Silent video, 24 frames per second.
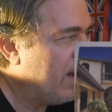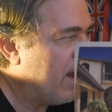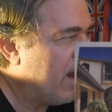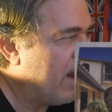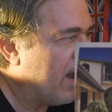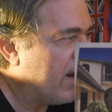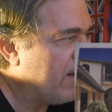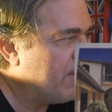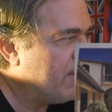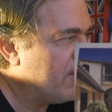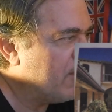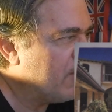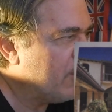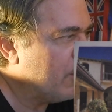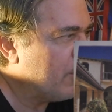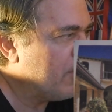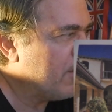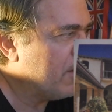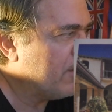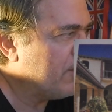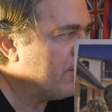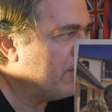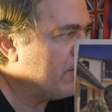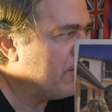"I am the sole
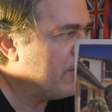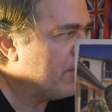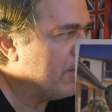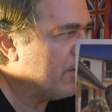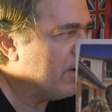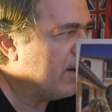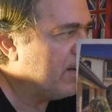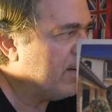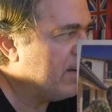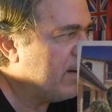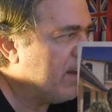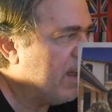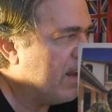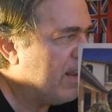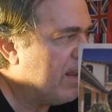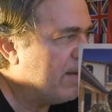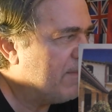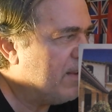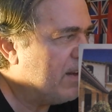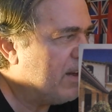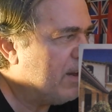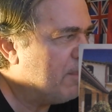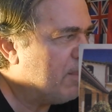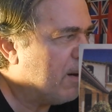purchaser and did not
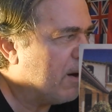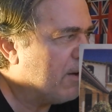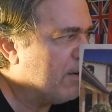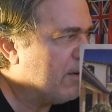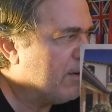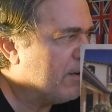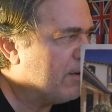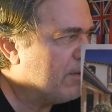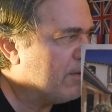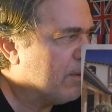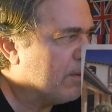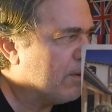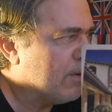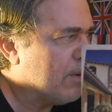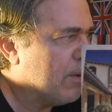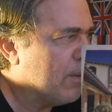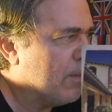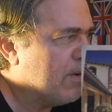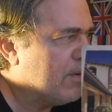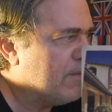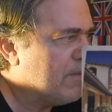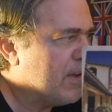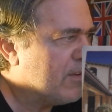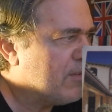have any partners or
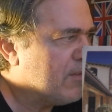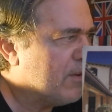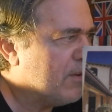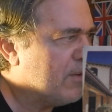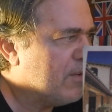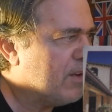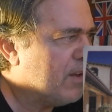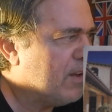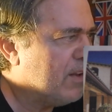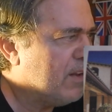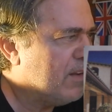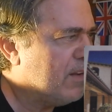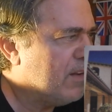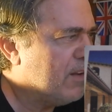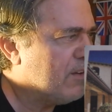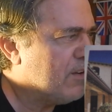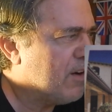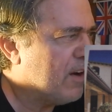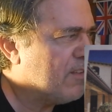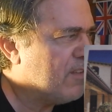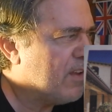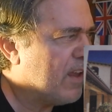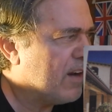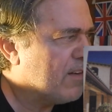co-investors in the
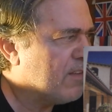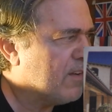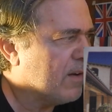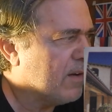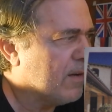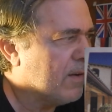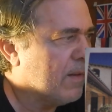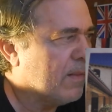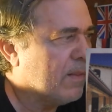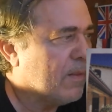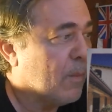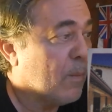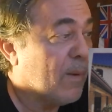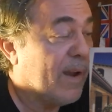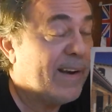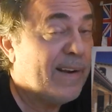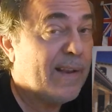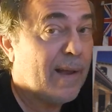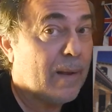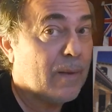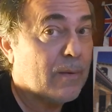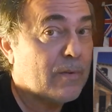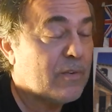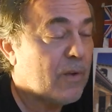transaction." The White
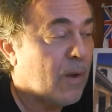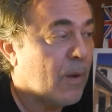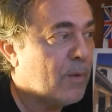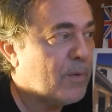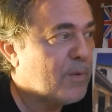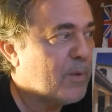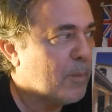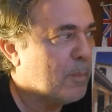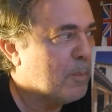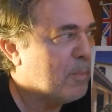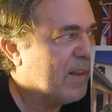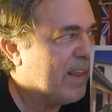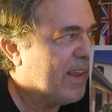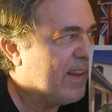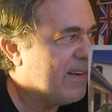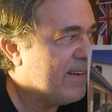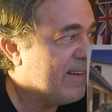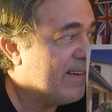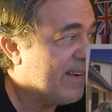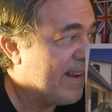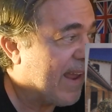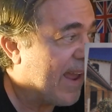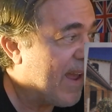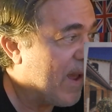House also played
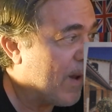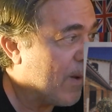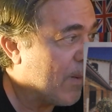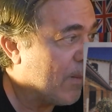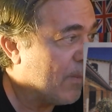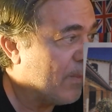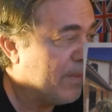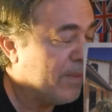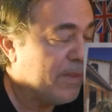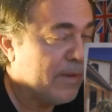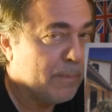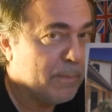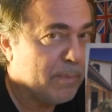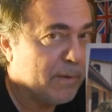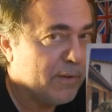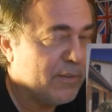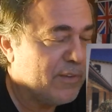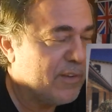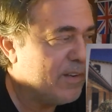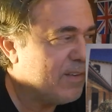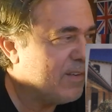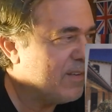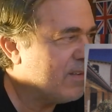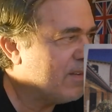down the
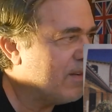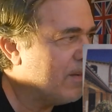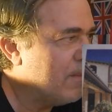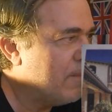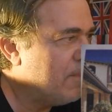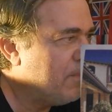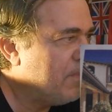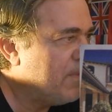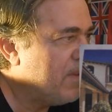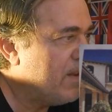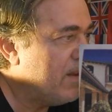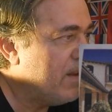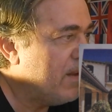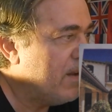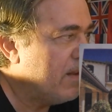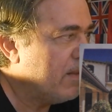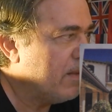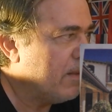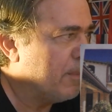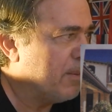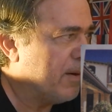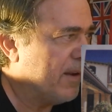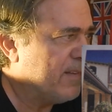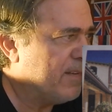purchase.
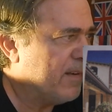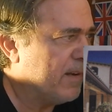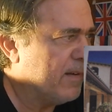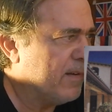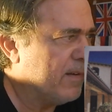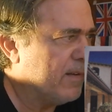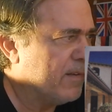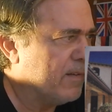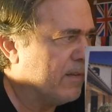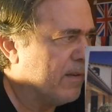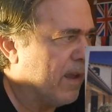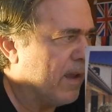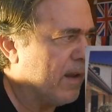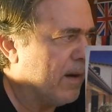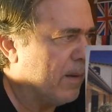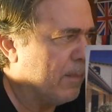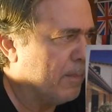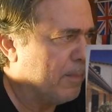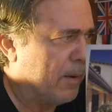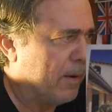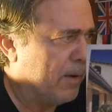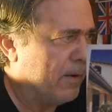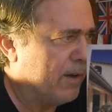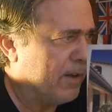"The president is not a
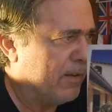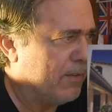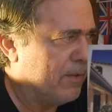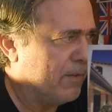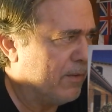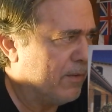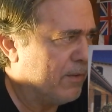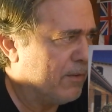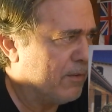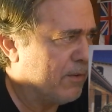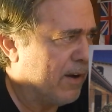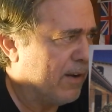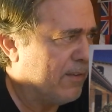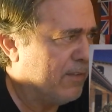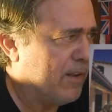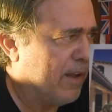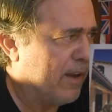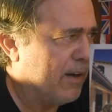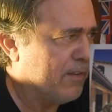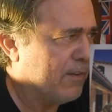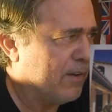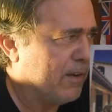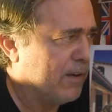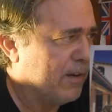party to this
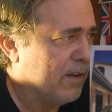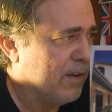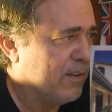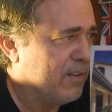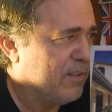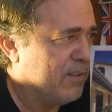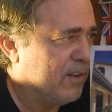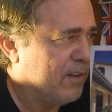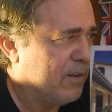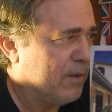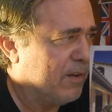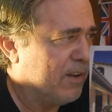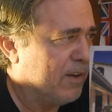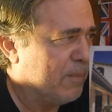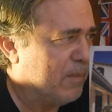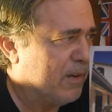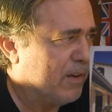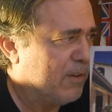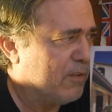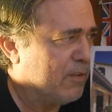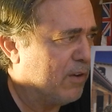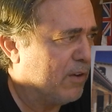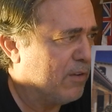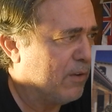transaction," a senior
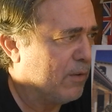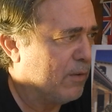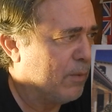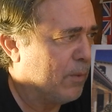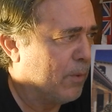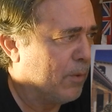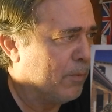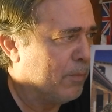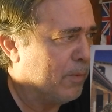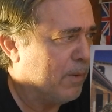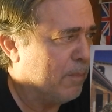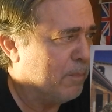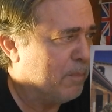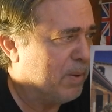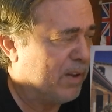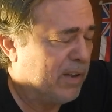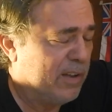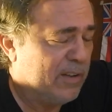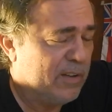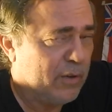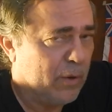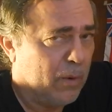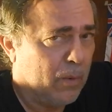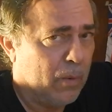administration told
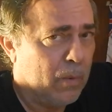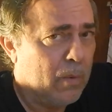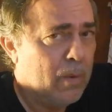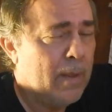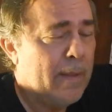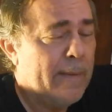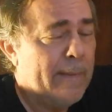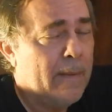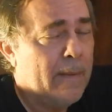Politico.